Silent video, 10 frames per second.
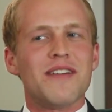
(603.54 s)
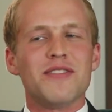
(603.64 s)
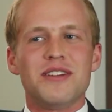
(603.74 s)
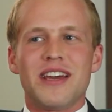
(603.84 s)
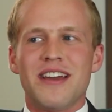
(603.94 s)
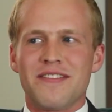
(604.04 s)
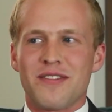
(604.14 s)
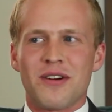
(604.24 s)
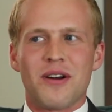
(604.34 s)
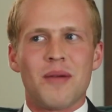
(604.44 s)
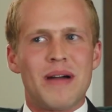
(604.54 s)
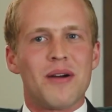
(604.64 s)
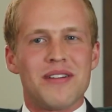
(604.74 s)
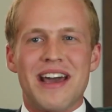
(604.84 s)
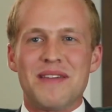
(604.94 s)
every day for
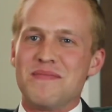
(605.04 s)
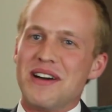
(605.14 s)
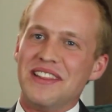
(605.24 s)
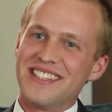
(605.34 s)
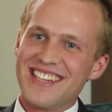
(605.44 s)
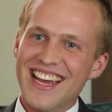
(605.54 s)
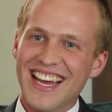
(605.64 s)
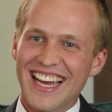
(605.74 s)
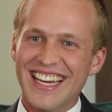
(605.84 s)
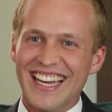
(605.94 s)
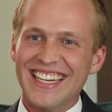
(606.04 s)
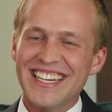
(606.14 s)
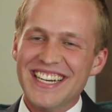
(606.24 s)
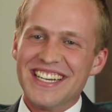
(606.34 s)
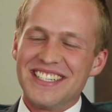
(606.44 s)
about 9 months.
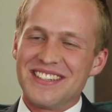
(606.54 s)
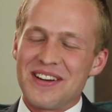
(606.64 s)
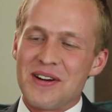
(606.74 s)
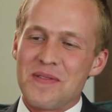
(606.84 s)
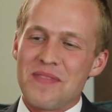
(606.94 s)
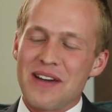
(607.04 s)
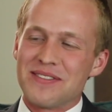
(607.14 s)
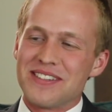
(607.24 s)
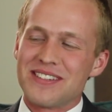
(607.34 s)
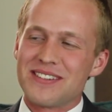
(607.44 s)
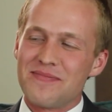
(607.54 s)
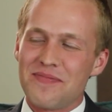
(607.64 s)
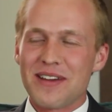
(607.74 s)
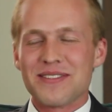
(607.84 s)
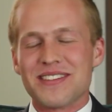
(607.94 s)
So that was
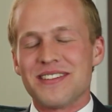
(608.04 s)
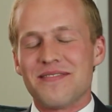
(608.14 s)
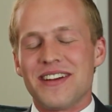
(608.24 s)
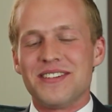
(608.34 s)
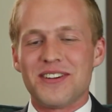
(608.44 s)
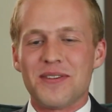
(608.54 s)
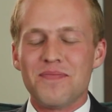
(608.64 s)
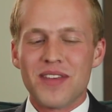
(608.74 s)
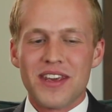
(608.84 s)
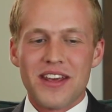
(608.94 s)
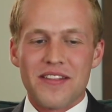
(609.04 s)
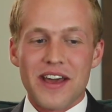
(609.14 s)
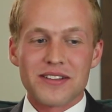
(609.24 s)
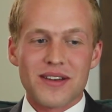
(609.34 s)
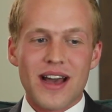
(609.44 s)
an adventure. They
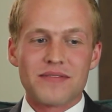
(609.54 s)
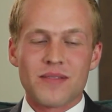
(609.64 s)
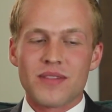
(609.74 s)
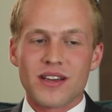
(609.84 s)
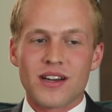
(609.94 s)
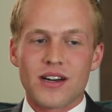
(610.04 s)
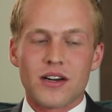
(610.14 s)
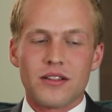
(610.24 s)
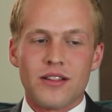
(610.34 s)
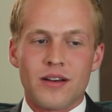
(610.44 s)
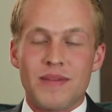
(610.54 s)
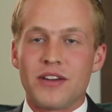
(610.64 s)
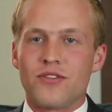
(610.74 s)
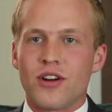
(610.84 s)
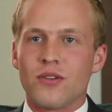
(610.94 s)
also have something called the
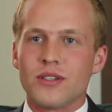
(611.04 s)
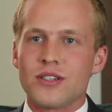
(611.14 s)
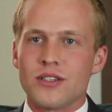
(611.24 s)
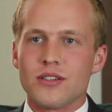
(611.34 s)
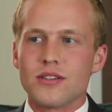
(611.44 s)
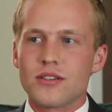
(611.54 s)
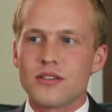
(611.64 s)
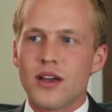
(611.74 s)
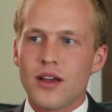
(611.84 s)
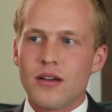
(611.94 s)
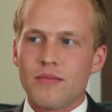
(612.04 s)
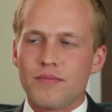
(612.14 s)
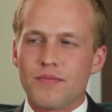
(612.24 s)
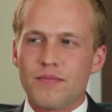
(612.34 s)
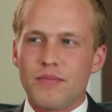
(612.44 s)
Metro, which is
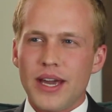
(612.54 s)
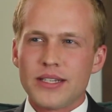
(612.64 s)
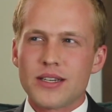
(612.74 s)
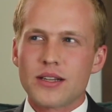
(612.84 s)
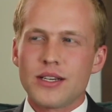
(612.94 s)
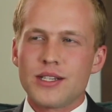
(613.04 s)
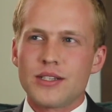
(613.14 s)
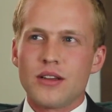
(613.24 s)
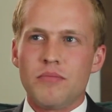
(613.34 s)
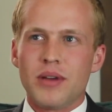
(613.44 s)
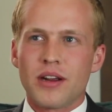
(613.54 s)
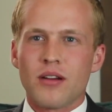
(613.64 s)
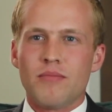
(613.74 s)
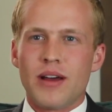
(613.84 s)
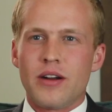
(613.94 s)
basically just a
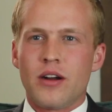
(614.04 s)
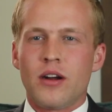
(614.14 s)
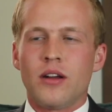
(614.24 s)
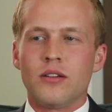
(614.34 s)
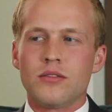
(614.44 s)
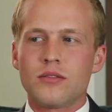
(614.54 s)
bigger, better